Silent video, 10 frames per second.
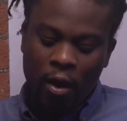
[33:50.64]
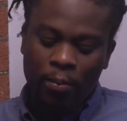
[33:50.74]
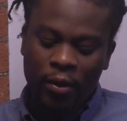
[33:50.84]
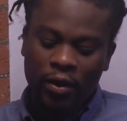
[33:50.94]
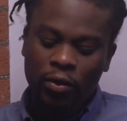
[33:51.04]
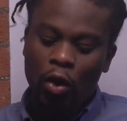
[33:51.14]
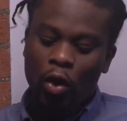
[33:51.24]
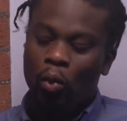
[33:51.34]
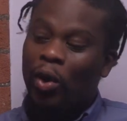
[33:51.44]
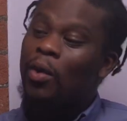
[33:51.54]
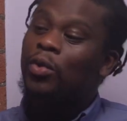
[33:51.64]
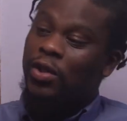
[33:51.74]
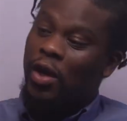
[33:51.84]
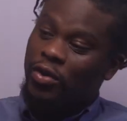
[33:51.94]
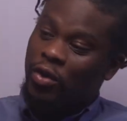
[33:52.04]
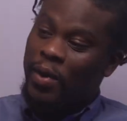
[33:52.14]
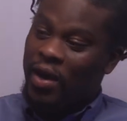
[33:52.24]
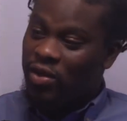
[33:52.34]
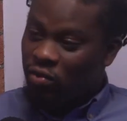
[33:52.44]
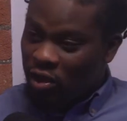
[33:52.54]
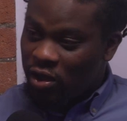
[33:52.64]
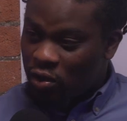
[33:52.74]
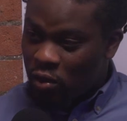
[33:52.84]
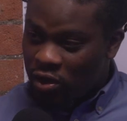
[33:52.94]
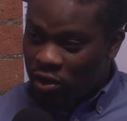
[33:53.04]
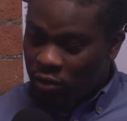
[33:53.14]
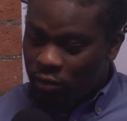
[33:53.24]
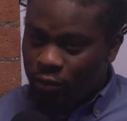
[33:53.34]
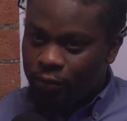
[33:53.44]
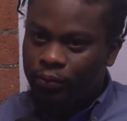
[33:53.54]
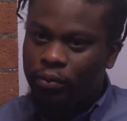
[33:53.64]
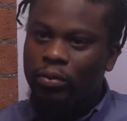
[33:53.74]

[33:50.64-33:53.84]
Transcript: But what I want to ask you about is the religious question.